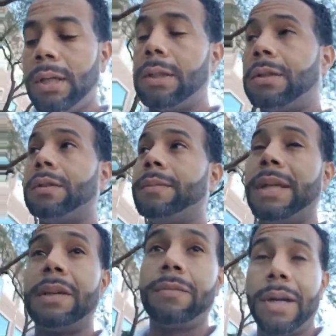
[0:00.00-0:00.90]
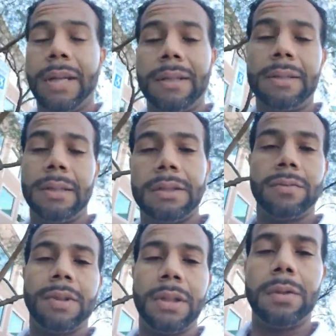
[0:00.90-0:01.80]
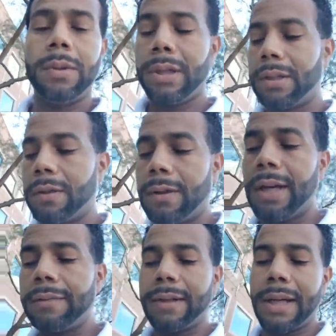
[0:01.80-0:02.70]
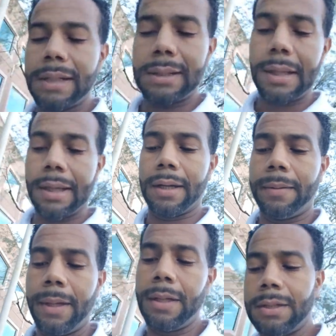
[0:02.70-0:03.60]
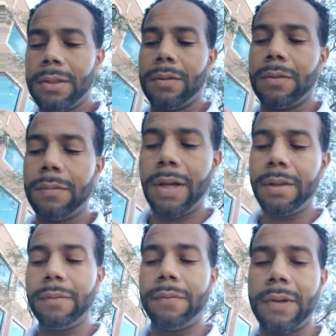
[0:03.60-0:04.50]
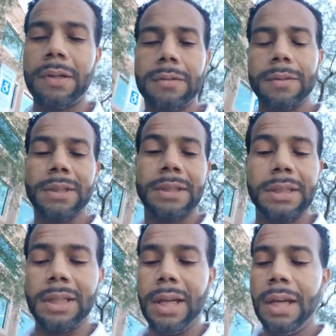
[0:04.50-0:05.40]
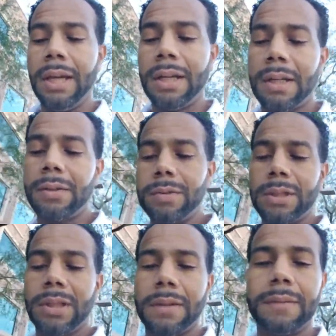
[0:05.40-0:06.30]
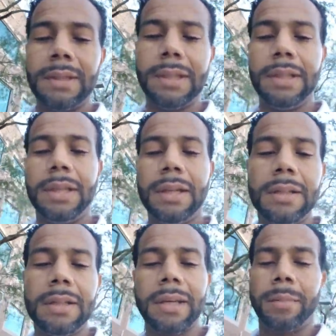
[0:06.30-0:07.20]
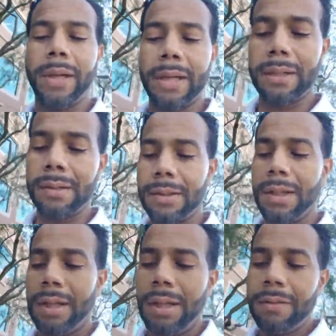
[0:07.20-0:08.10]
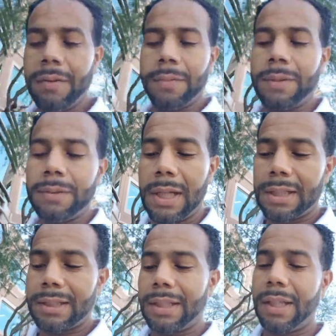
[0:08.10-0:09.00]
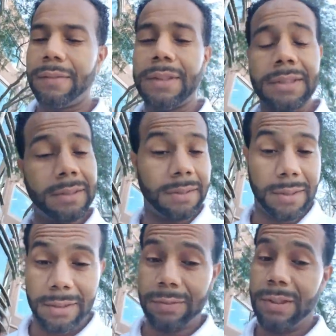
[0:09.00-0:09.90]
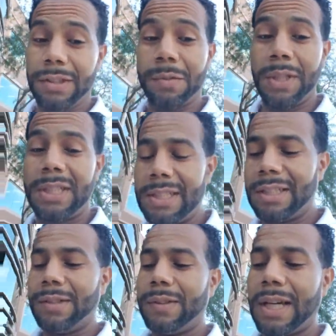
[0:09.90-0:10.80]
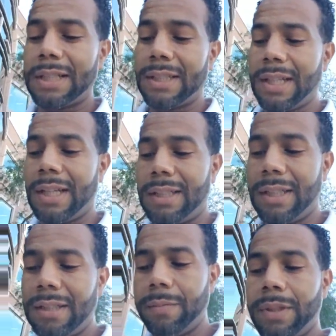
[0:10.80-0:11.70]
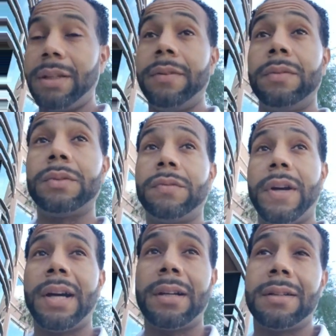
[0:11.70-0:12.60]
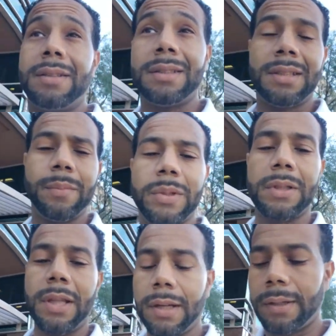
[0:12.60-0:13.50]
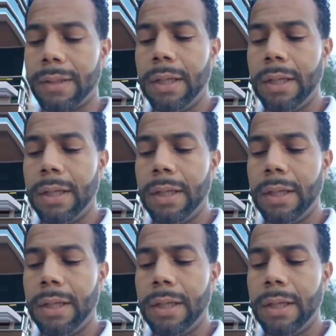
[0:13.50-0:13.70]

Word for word: so i'm gonna get right into this really quick don't have a lot of time so ron rivera was the coach of the Carolina Panthers from 2011 to just recently 2019. I believe he was fired on December 3rd.